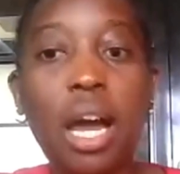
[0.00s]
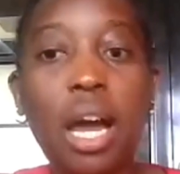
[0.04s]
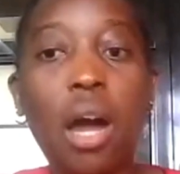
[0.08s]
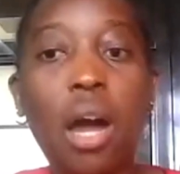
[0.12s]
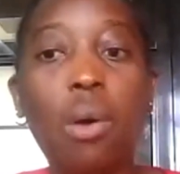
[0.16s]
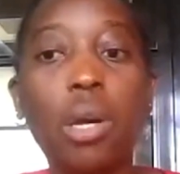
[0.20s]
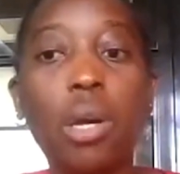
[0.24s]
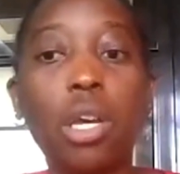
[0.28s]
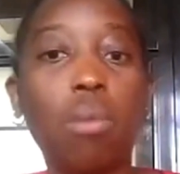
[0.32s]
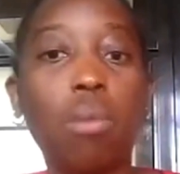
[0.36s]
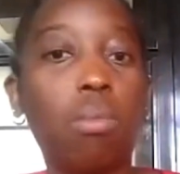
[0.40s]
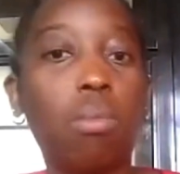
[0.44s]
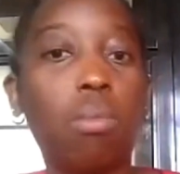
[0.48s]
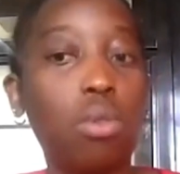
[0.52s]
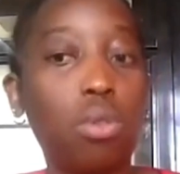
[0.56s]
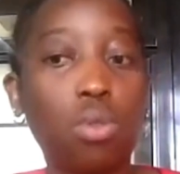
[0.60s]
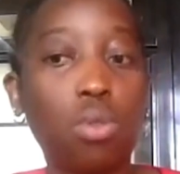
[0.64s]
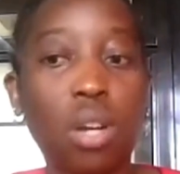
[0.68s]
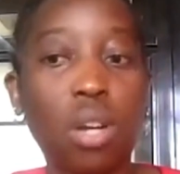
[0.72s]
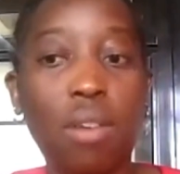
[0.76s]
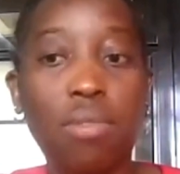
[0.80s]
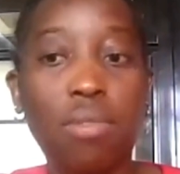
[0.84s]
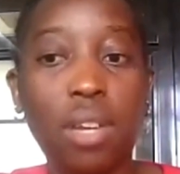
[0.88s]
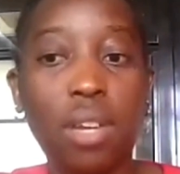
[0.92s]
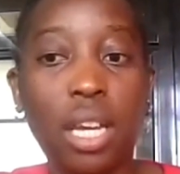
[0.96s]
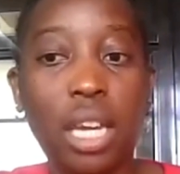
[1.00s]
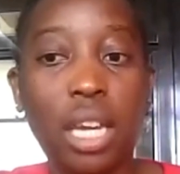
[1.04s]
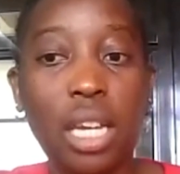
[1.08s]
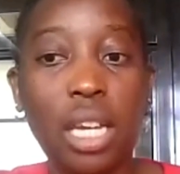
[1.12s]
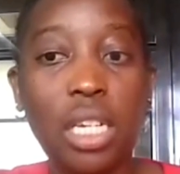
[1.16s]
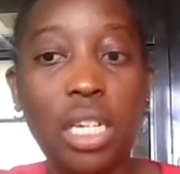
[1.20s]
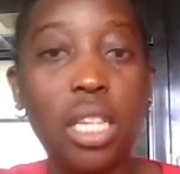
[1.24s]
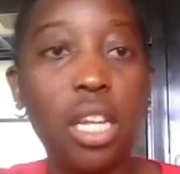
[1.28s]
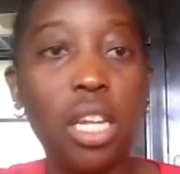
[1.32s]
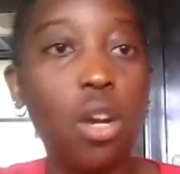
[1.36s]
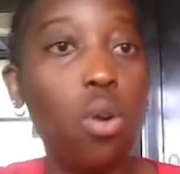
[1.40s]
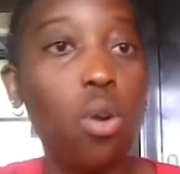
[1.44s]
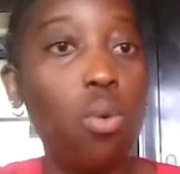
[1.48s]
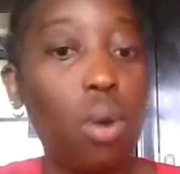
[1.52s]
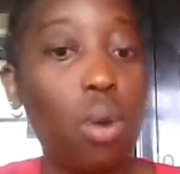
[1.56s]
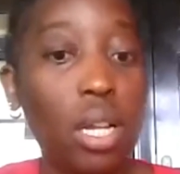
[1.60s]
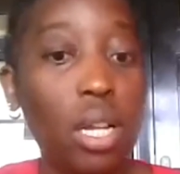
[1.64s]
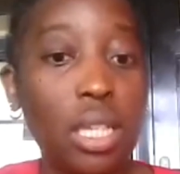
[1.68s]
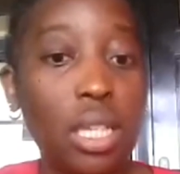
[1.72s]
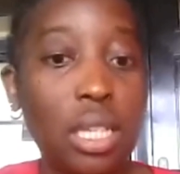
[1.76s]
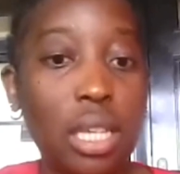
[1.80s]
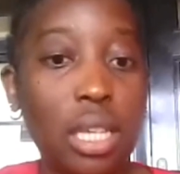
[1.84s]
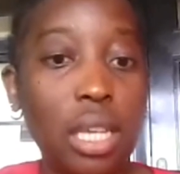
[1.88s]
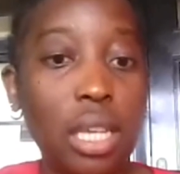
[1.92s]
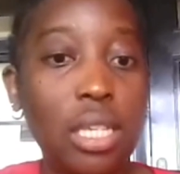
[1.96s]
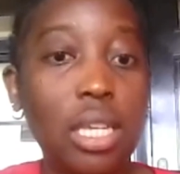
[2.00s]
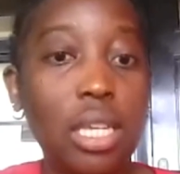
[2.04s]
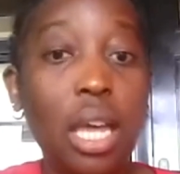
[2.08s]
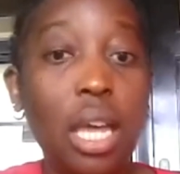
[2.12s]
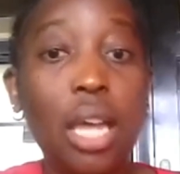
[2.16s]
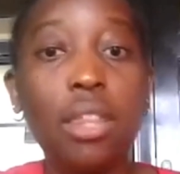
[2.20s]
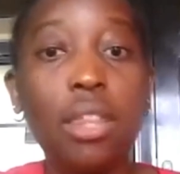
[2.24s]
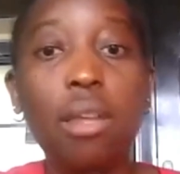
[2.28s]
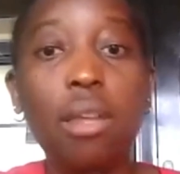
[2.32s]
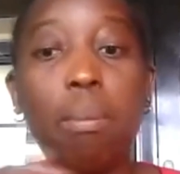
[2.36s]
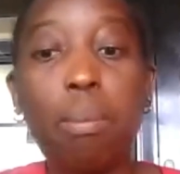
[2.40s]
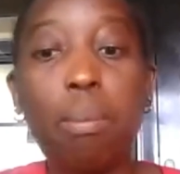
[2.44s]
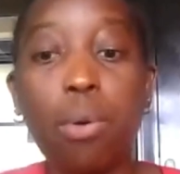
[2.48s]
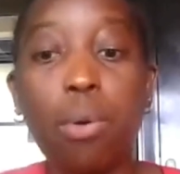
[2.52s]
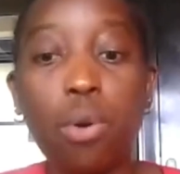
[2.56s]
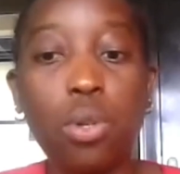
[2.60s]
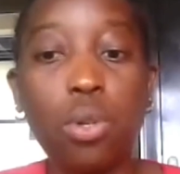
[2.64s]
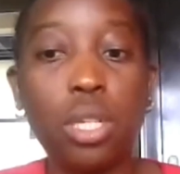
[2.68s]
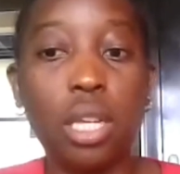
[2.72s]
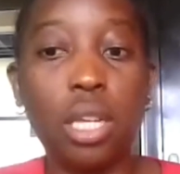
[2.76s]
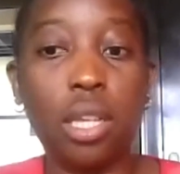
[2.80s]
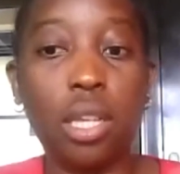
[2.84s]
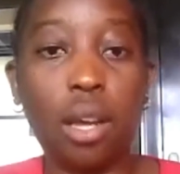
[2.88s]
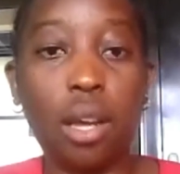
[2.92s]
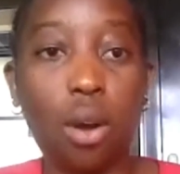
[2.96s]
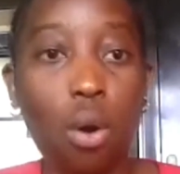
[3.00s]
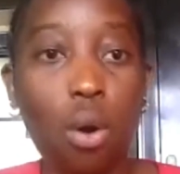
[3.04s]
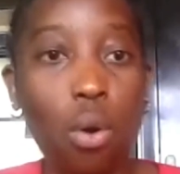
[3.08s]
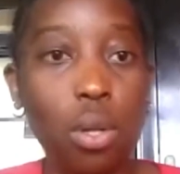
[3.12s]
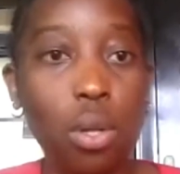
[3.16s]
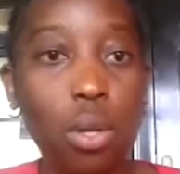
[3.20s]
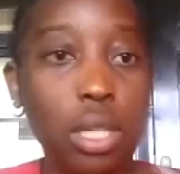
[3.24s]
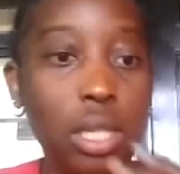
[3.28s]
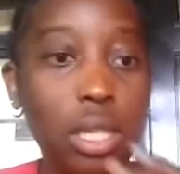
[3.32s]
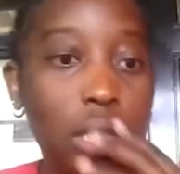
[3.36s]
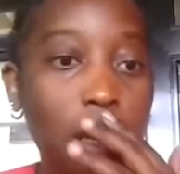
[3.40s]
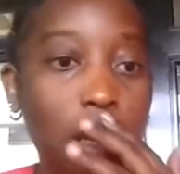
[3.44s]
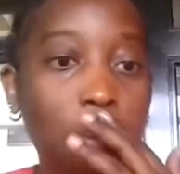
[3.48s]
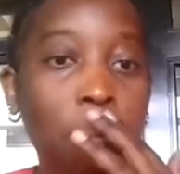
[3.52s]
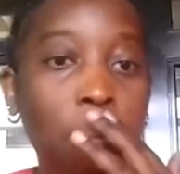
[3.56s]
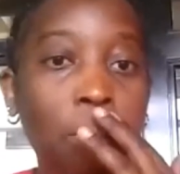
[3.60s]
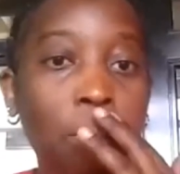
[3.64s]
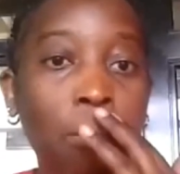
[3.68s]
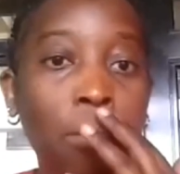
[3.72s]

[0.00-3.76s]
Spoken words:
How are you able to navigate the nuances, the pros and the cons